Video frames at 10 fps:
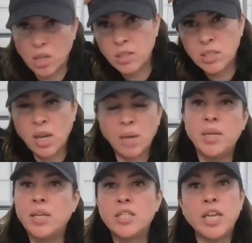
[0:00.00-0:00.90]
all the time,
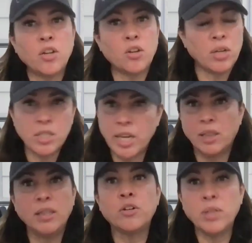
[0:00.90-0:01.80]

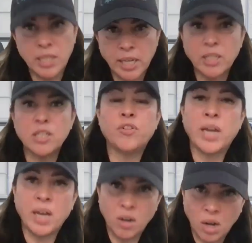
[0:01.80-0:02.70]
literally take a different
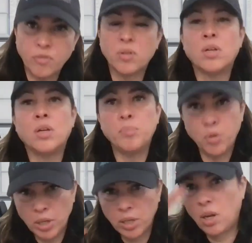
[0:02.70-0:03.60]
hat off,
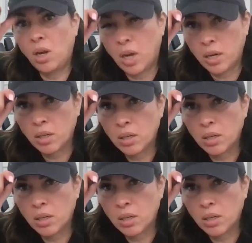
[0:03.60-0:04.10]
put it on.